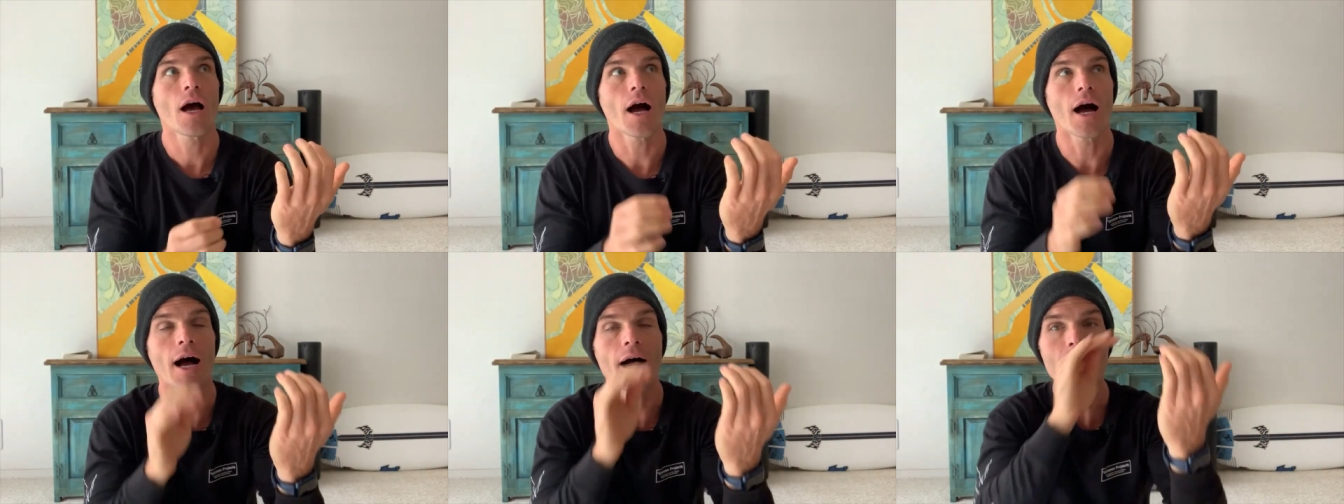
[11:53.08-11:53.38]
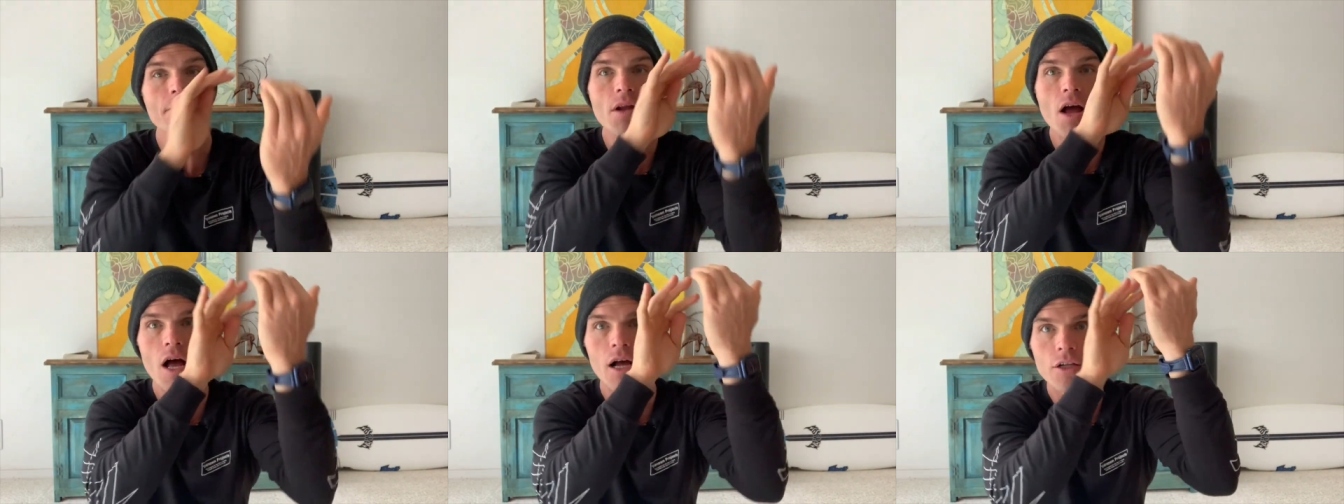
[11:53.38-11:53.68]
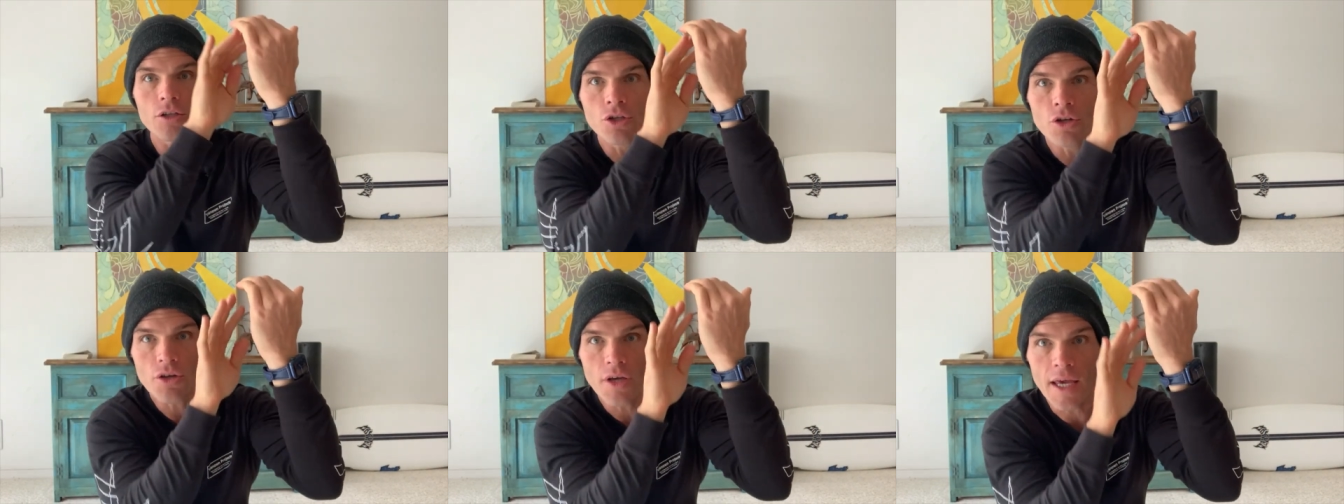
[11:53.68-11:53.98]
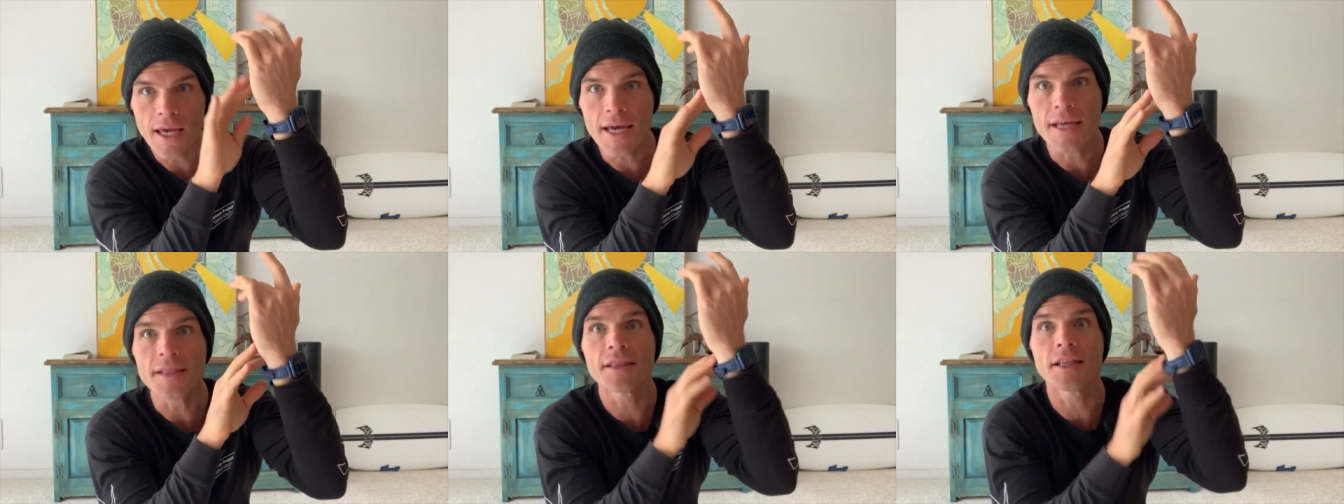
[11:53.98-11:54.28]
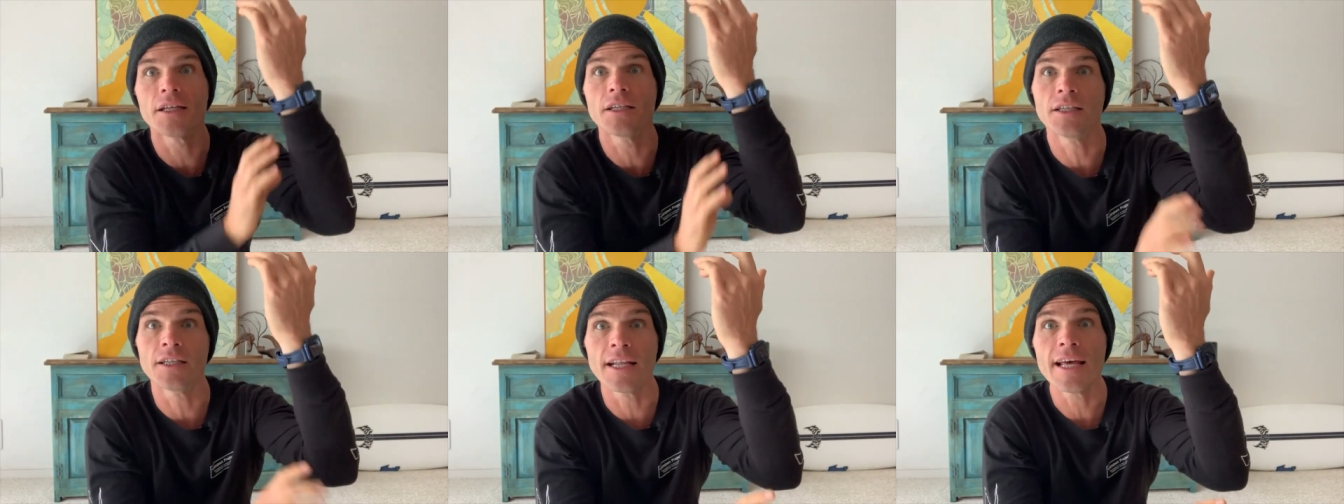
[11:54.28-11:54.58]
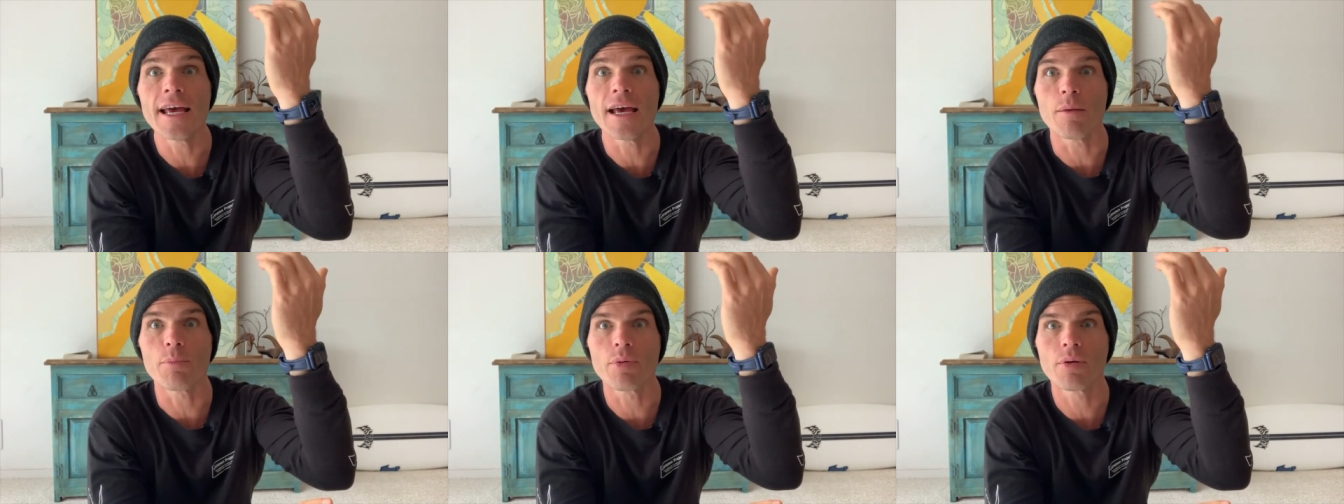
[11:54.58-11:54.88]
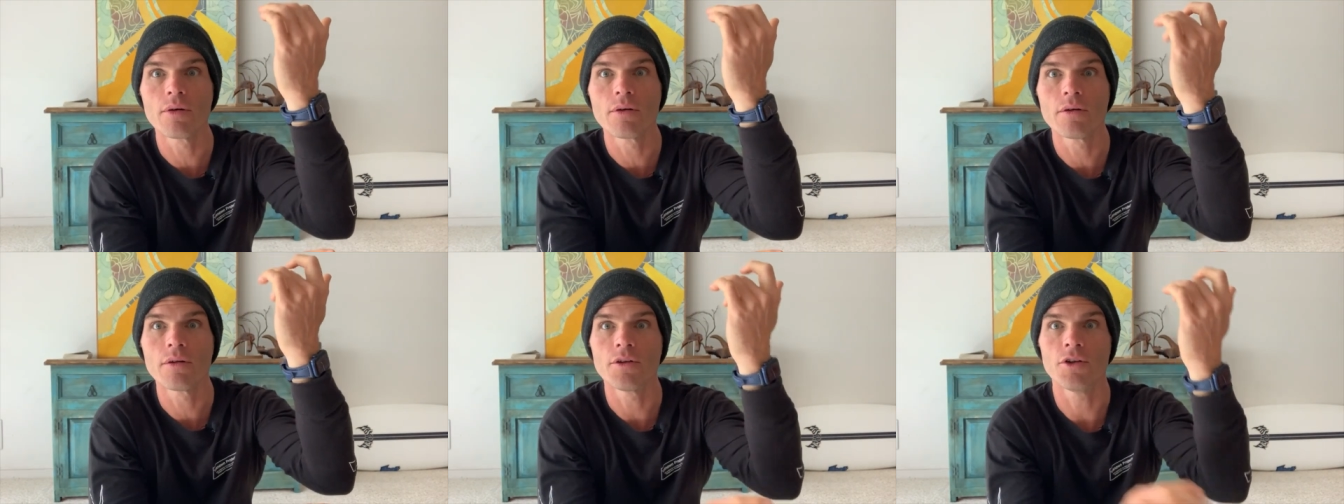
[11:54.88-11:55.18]
I'm not looking at the lip
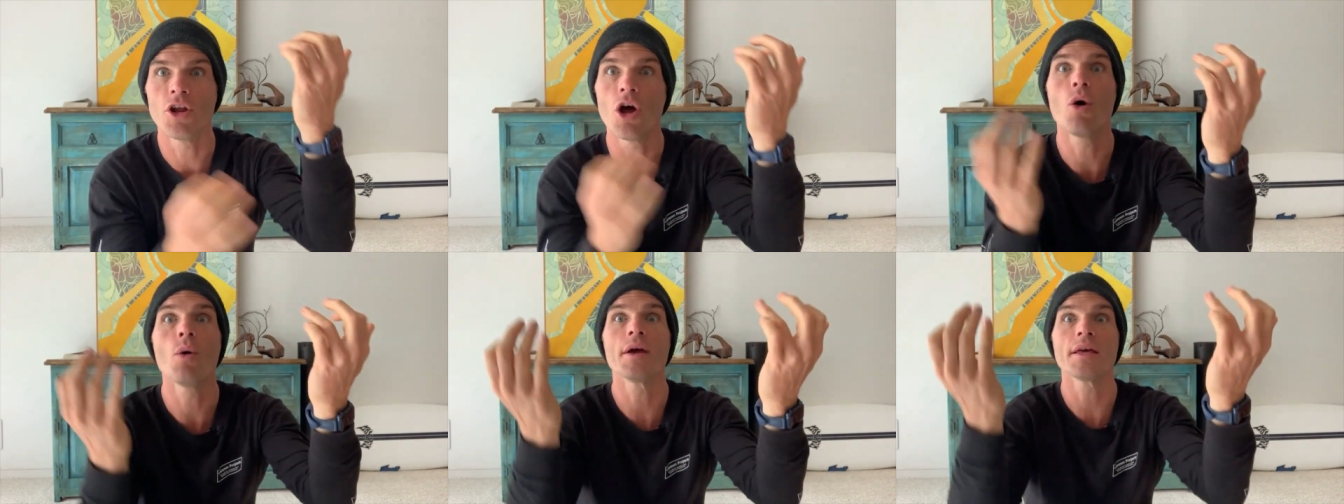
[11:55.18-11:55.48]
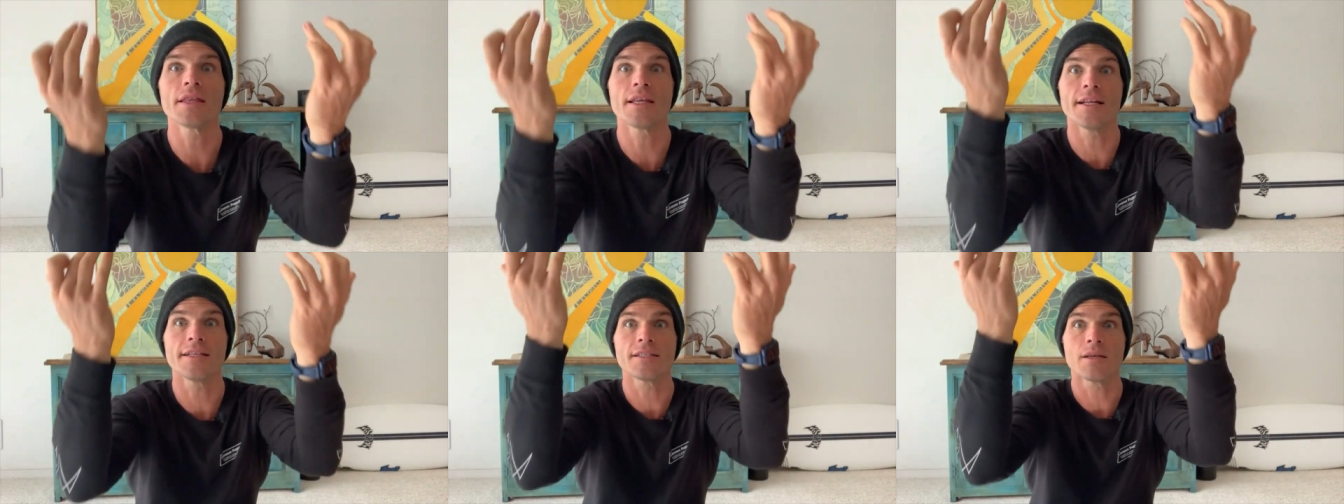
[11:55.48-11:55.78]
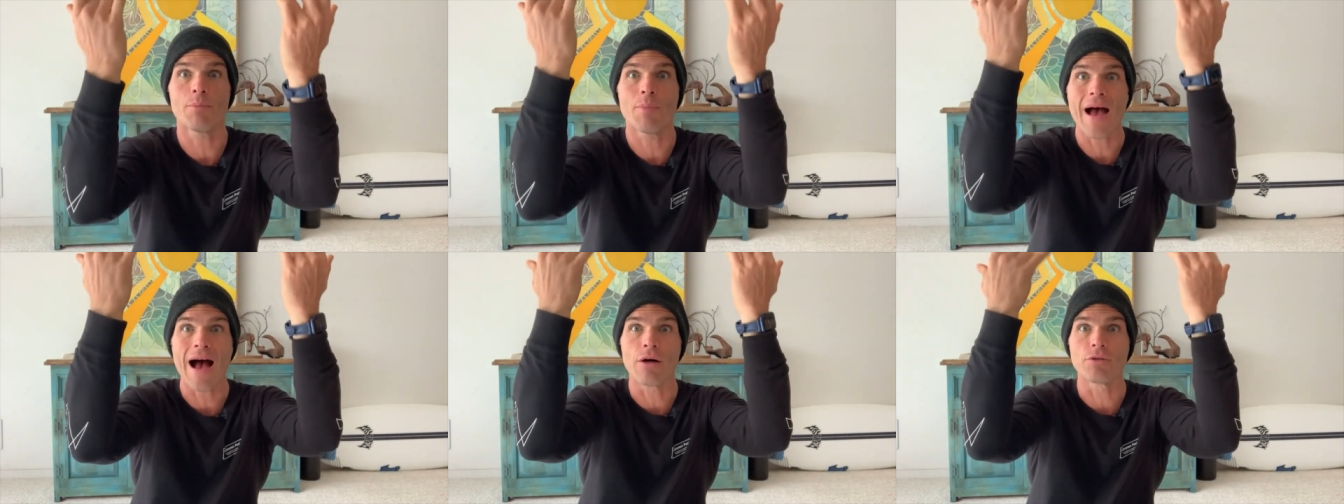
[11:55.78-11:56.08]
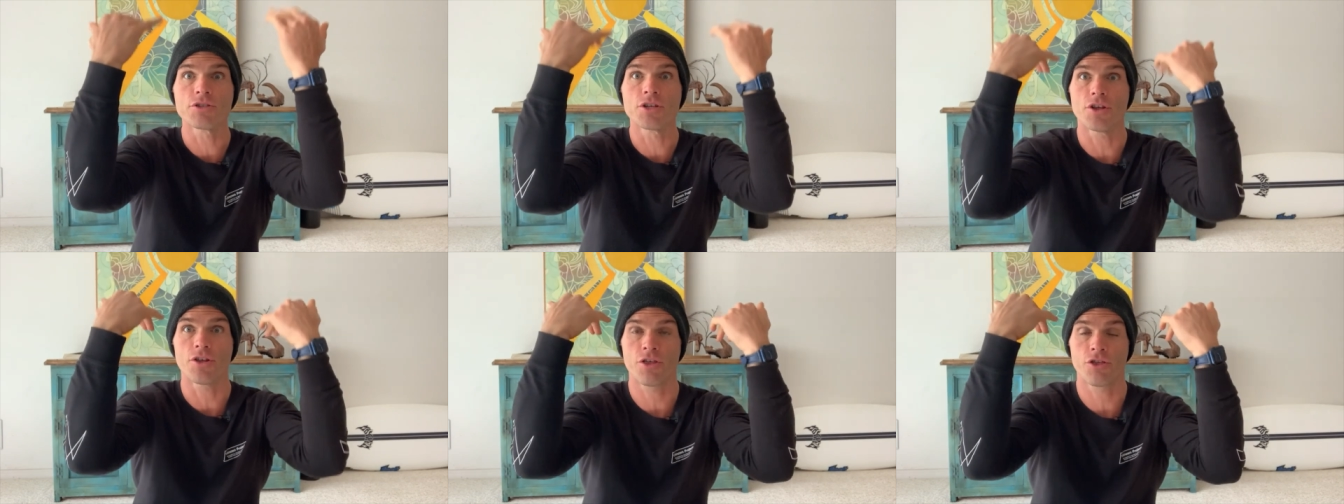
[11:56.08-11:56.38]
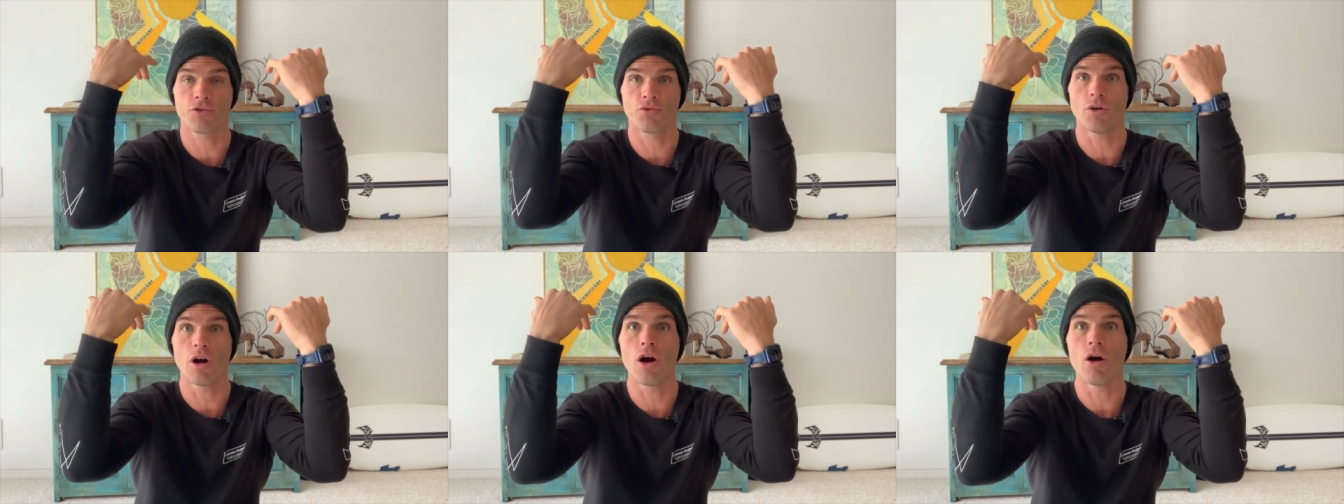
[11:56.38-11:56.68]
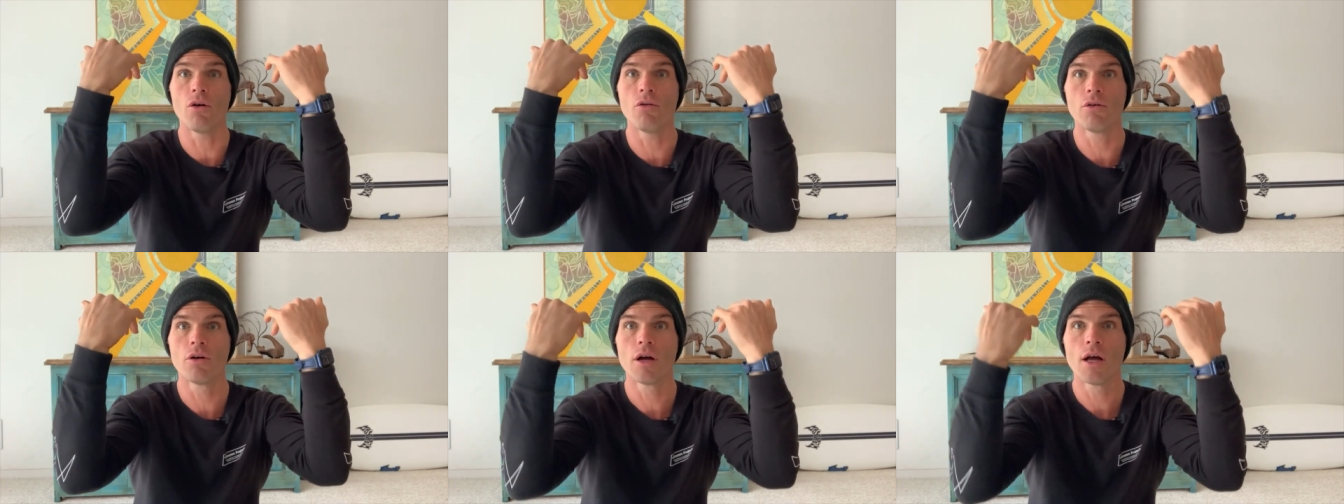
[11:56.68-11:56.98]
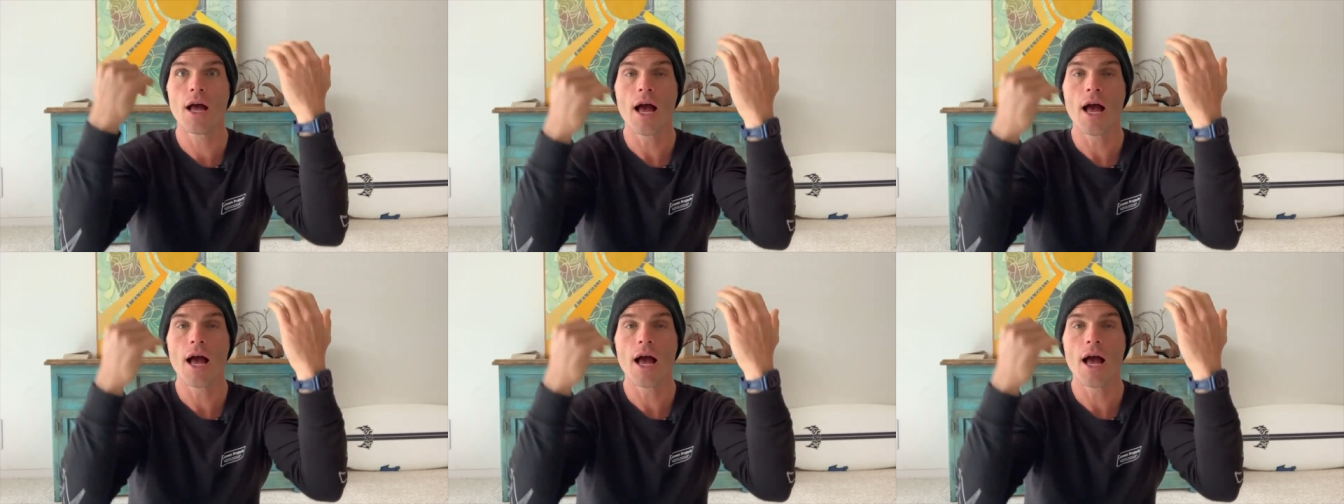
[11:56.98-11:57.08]
knowing that it's about to throw.